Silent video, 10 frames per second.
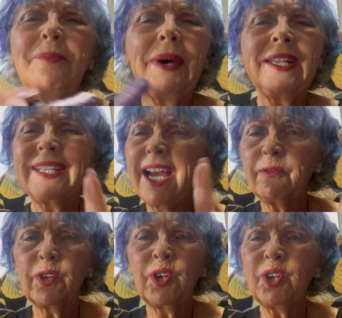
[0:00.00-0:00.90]
but
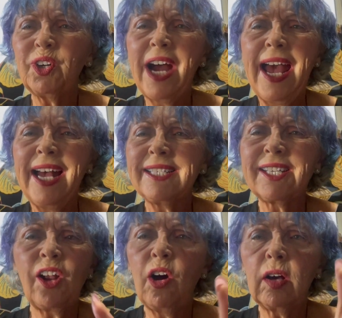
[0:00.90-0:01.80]
CoverGirl has it,
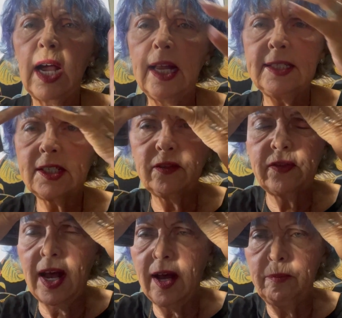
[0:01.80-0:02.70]
all kinds of
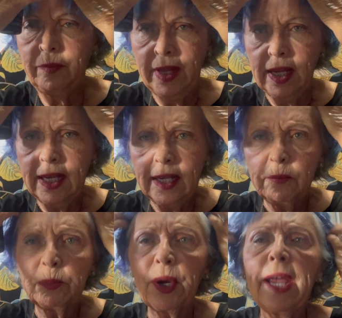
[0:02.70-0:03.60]

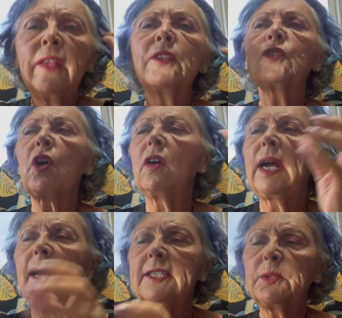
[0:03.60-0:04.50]
there's all
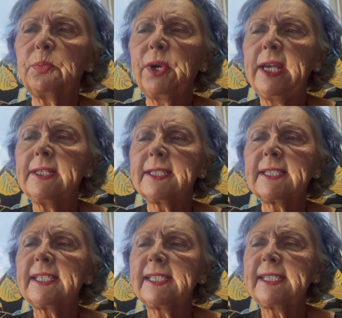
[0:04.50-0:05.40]
kinds of brands.
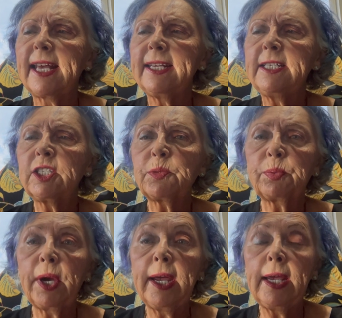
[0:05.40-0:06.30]
This is setting
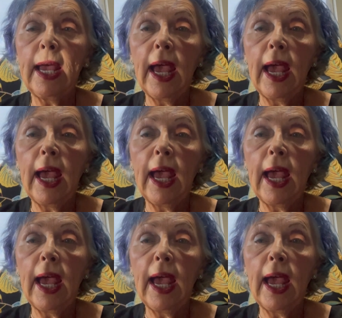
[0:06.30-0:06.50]
spray.